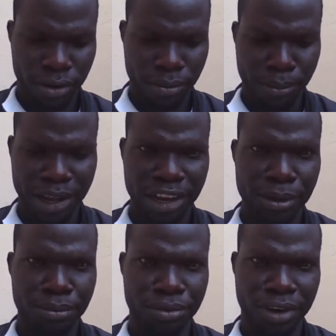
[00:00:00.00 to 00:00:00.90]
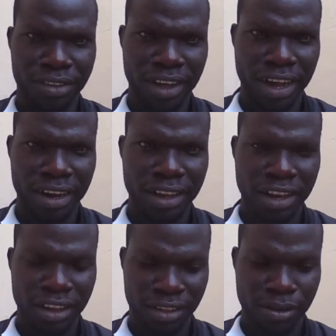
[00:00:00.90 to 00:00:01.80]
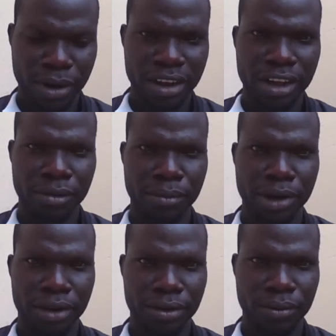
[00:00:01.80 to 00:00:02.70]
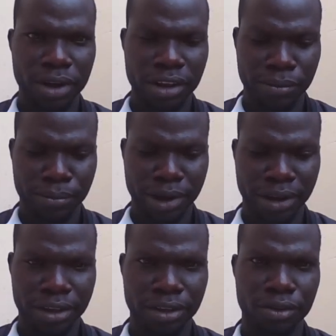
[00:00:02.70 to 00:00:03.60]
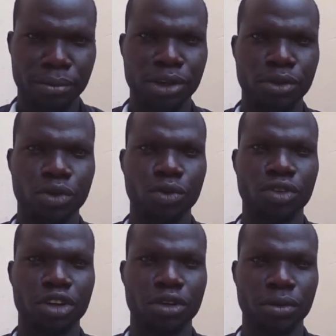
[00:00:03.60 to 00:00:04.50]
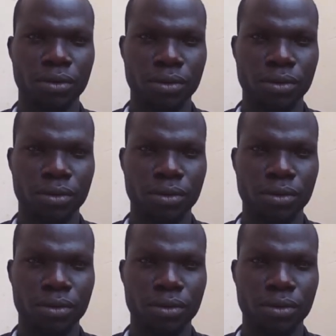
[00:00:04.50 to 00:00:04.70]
My name is Raskara Denish. Welcome back again to my YouTube channel.